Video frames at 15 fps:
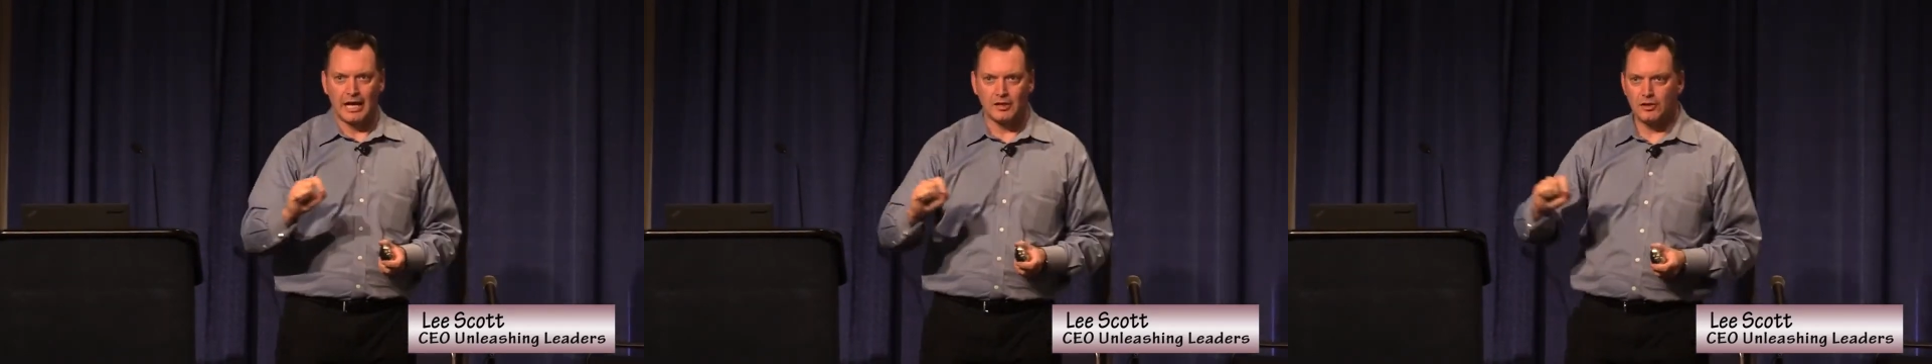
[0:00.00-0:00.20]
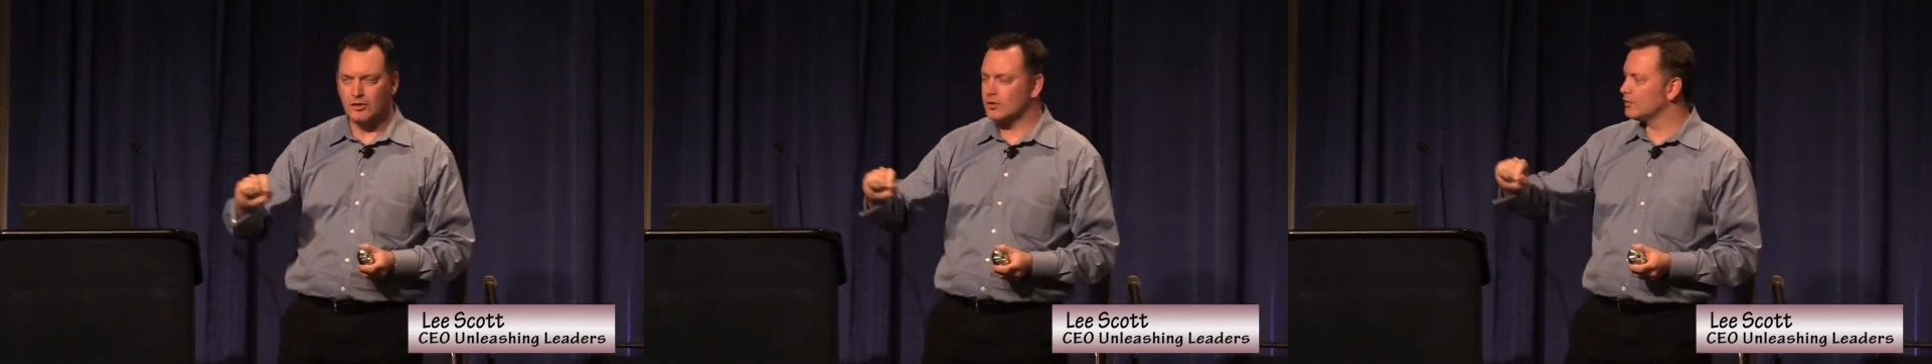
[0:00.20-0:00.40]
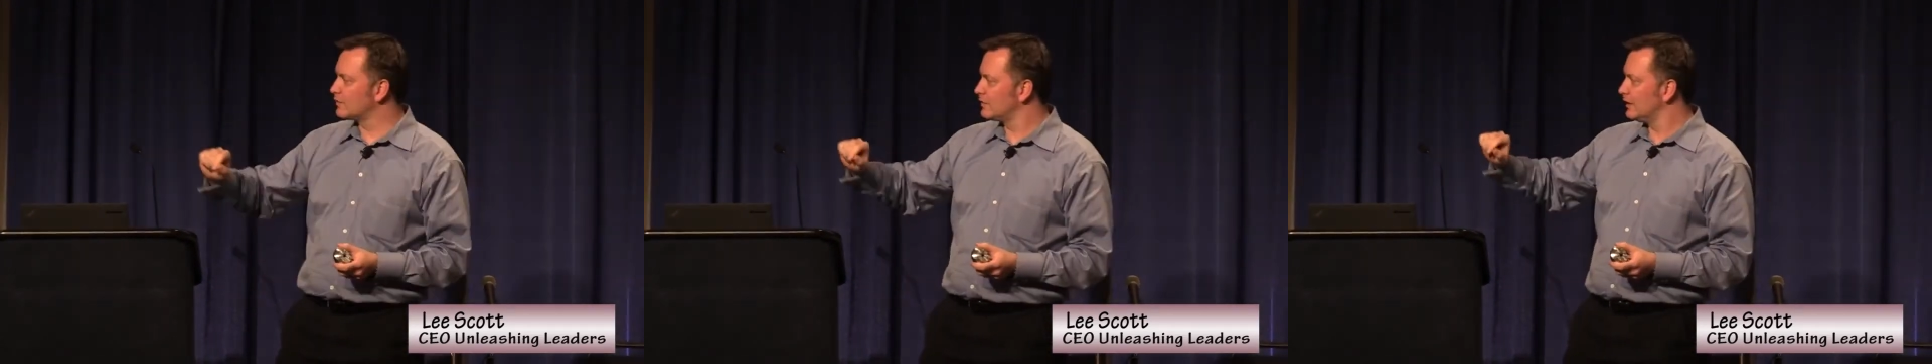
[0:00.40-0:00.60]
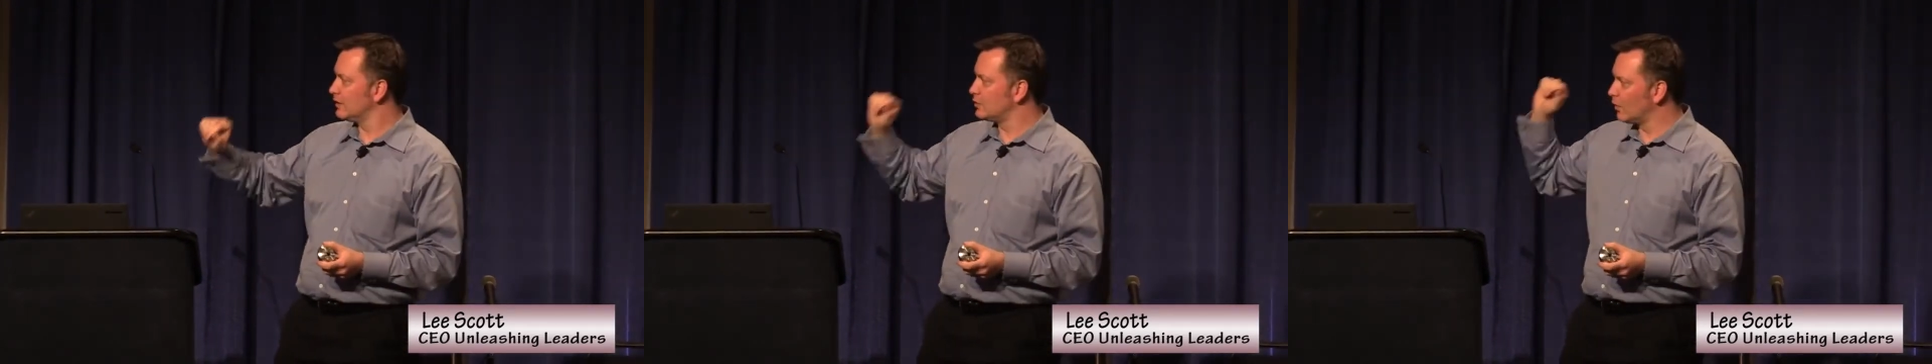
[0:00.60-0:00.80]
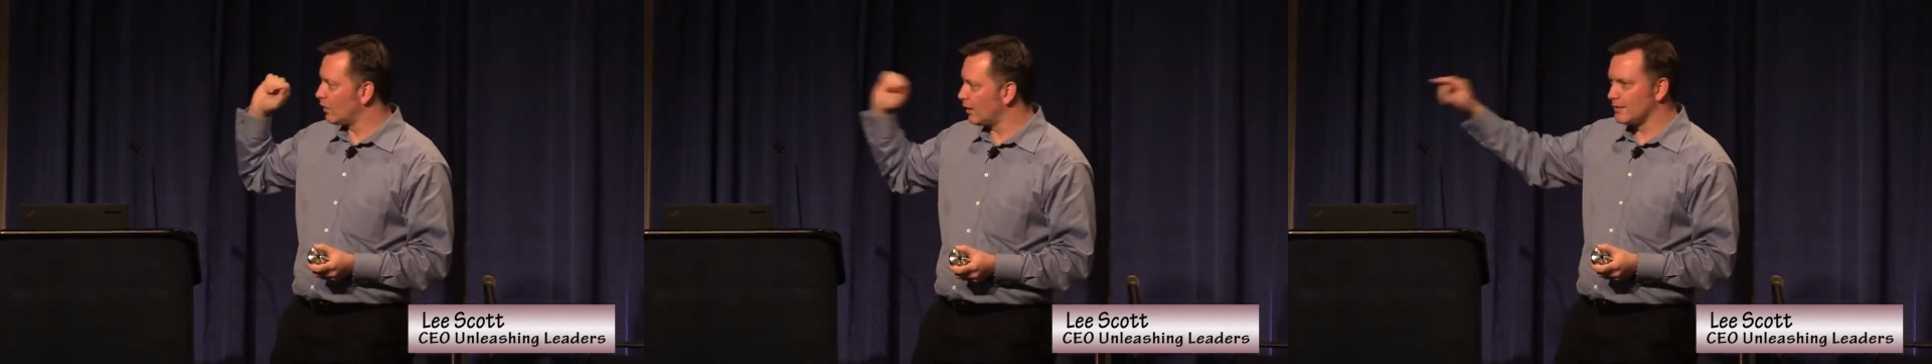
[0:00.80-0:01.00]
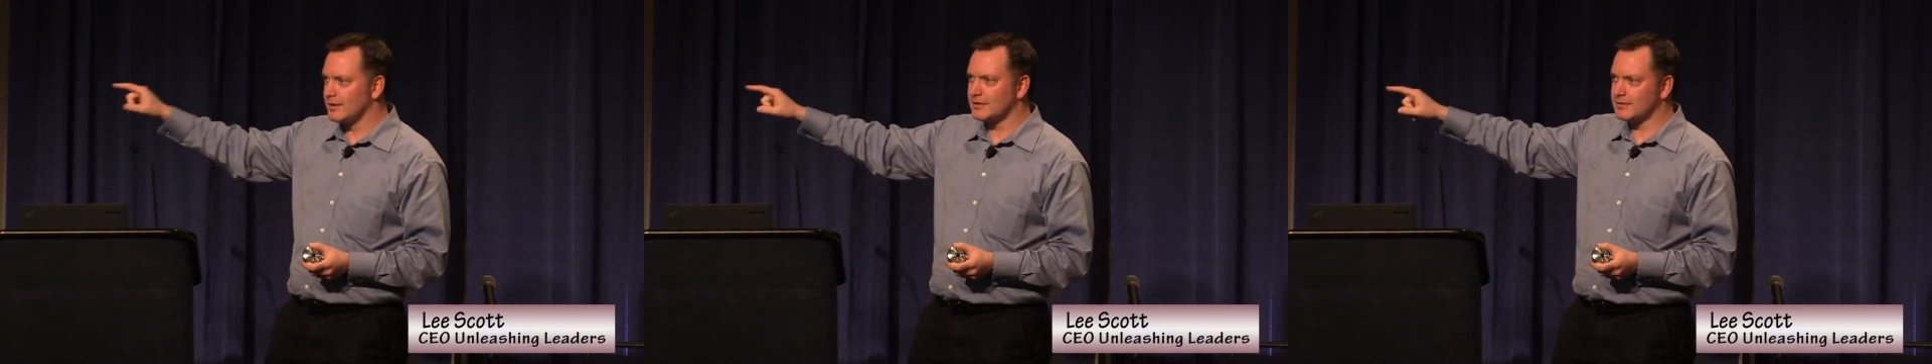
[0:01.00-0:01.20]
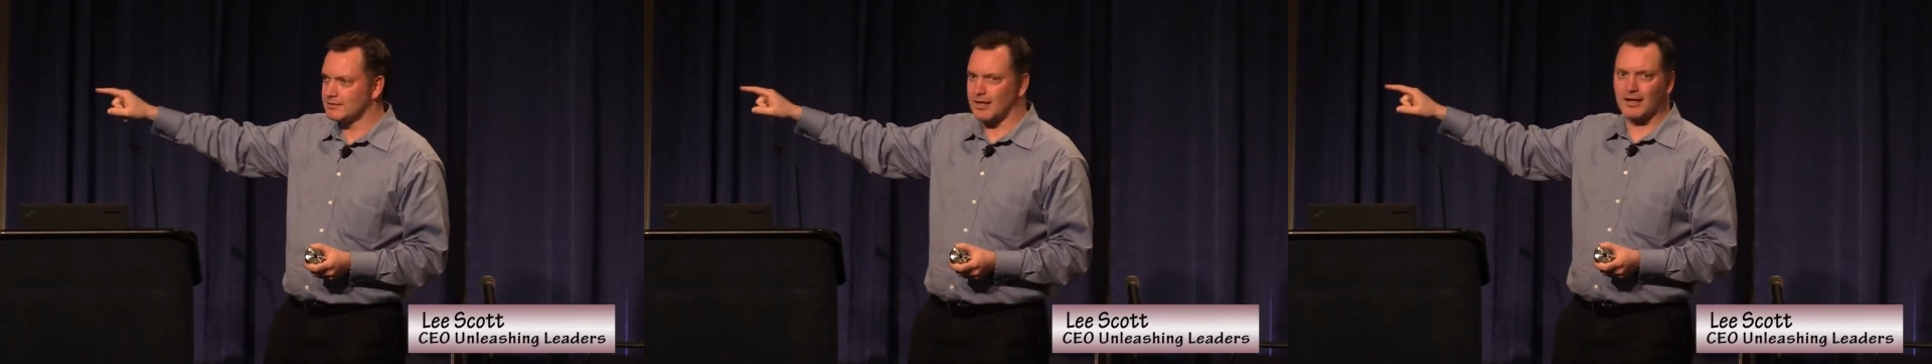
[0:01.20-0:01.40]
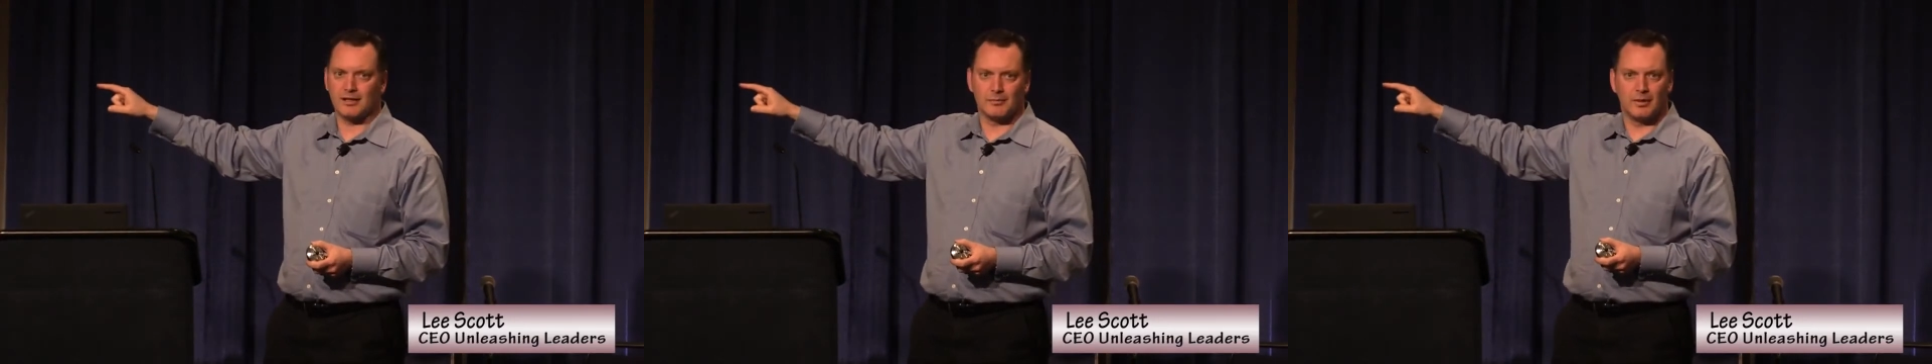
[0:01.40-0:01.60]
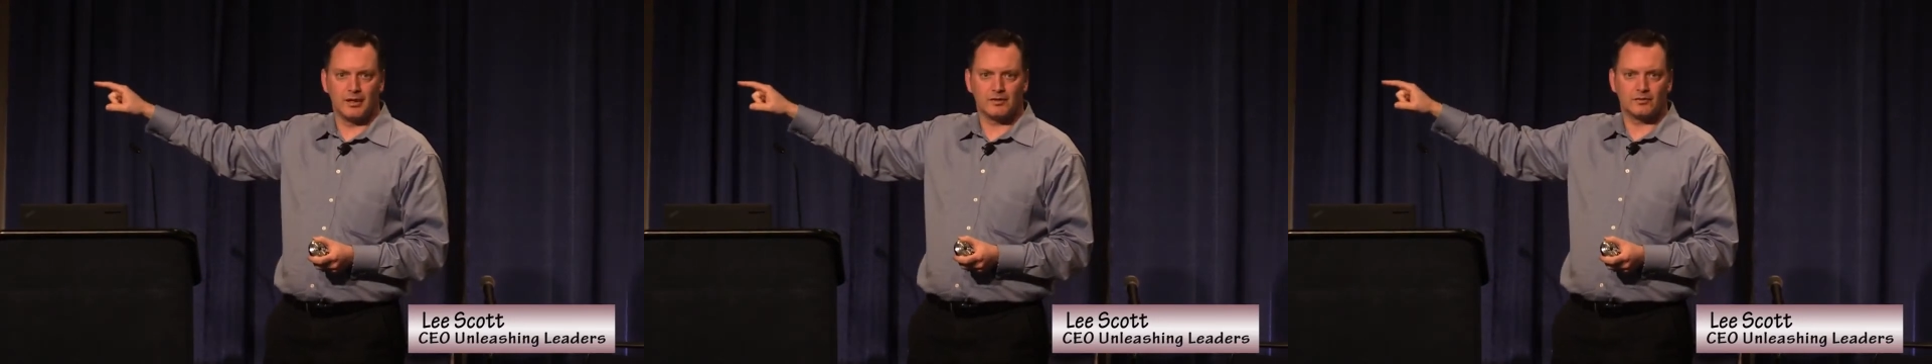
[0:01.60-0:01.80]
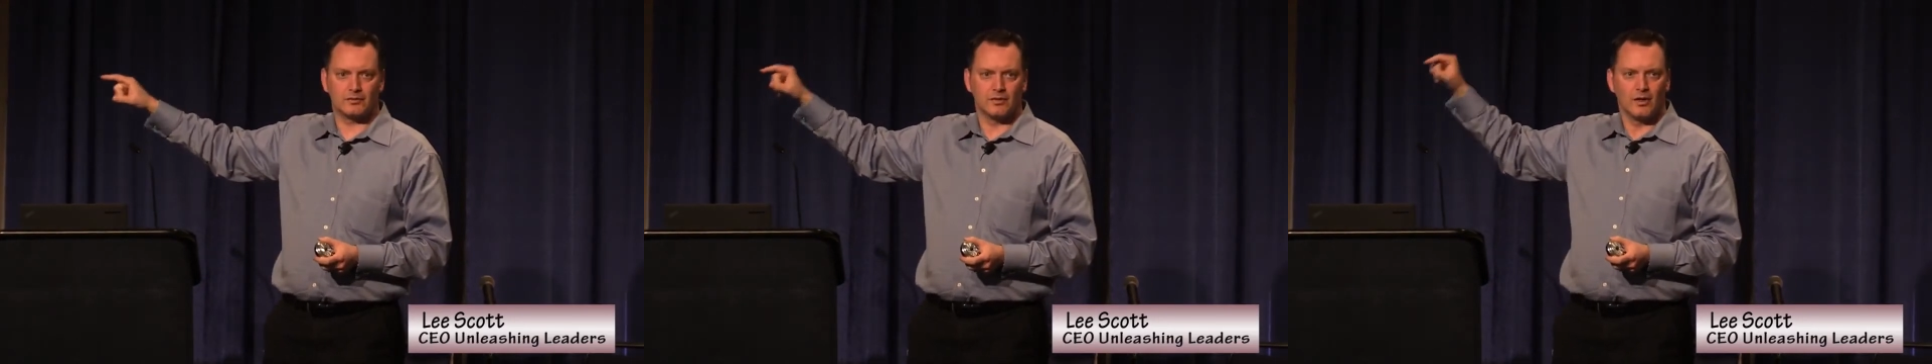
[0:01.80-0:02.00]
and you don't see a door on this side of the
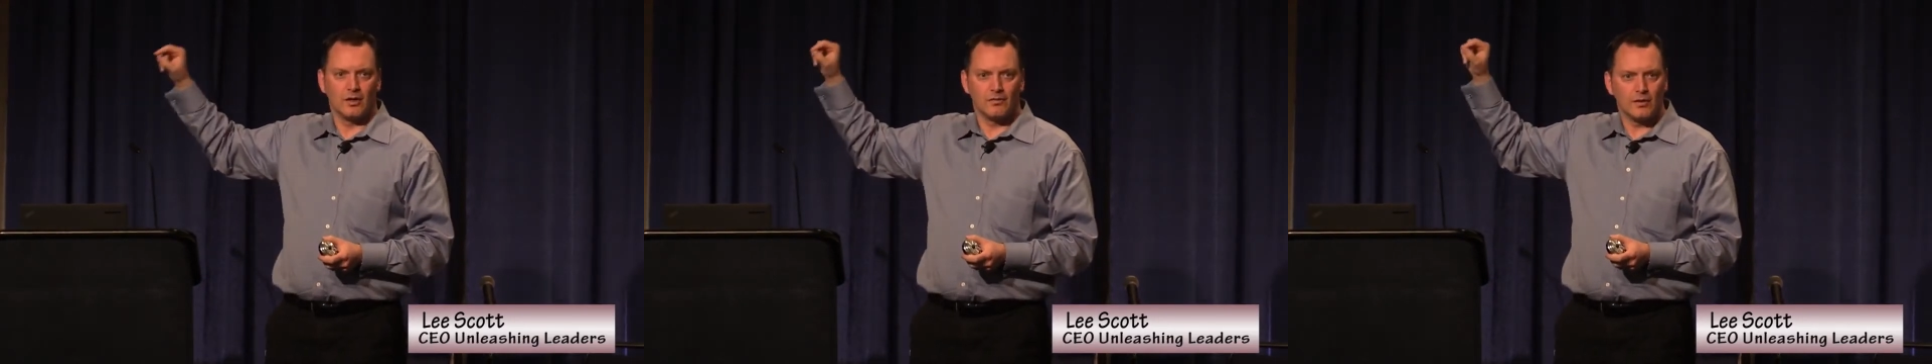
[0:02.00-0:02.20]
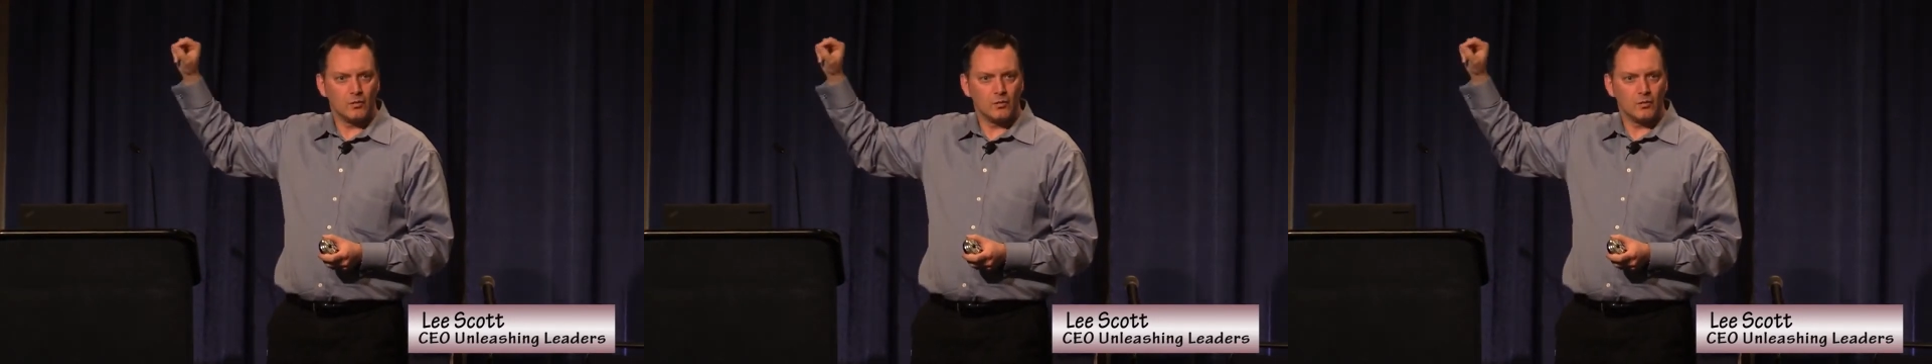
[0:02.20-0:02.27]
bus,